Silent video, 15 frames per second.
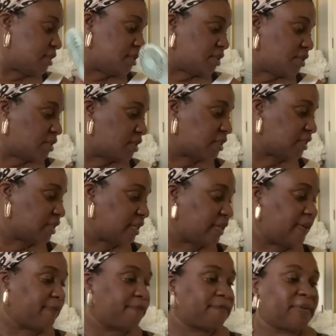It's just
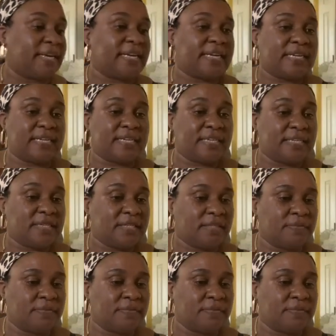a fan.